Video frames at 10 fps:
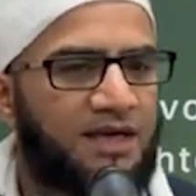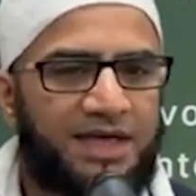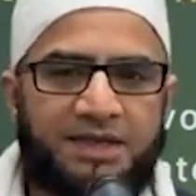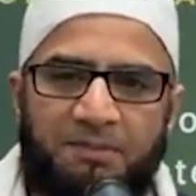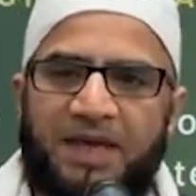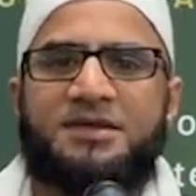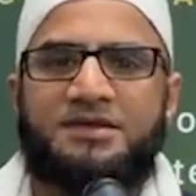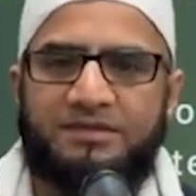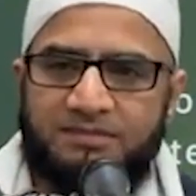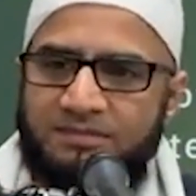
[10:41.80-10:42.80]
and
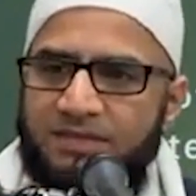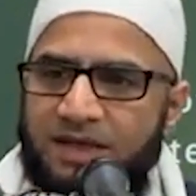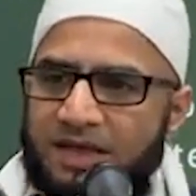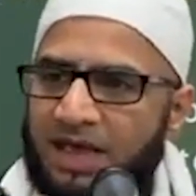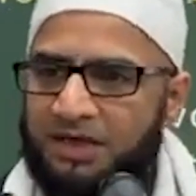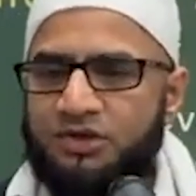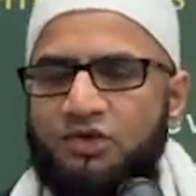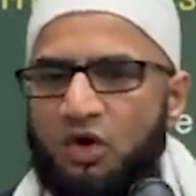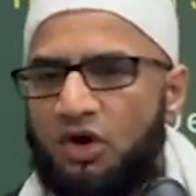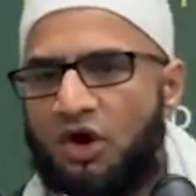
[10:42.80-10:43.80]
debate, and get into
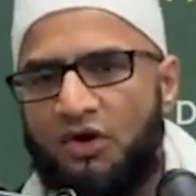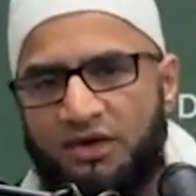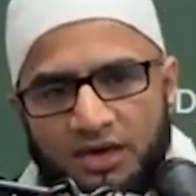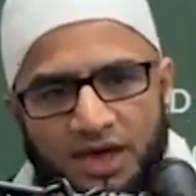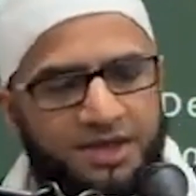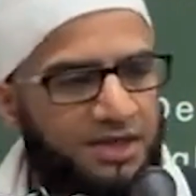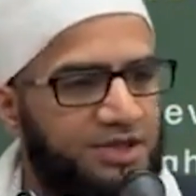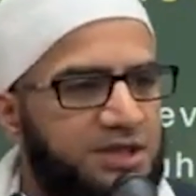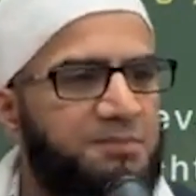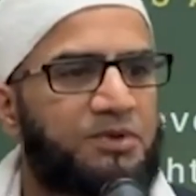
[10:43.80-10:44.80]
a quarrel, and
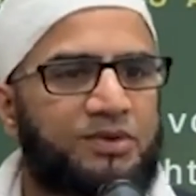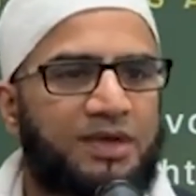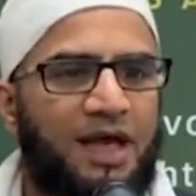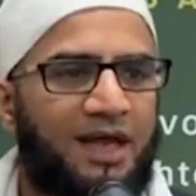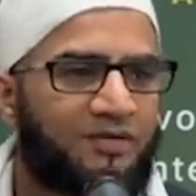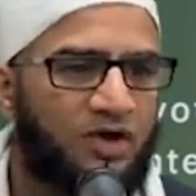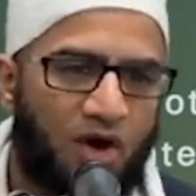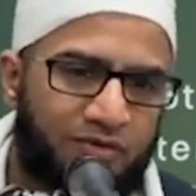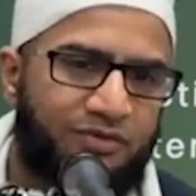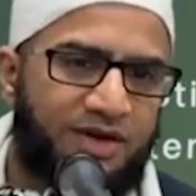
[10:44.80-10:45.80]
in a dispute, and have a
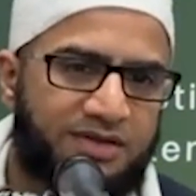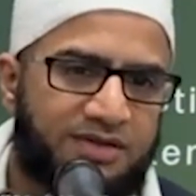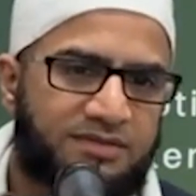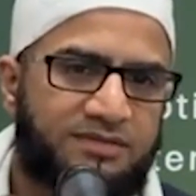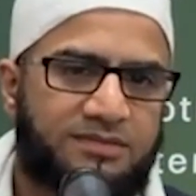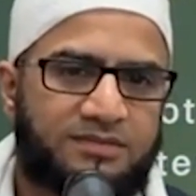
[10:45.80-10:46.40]
conflict,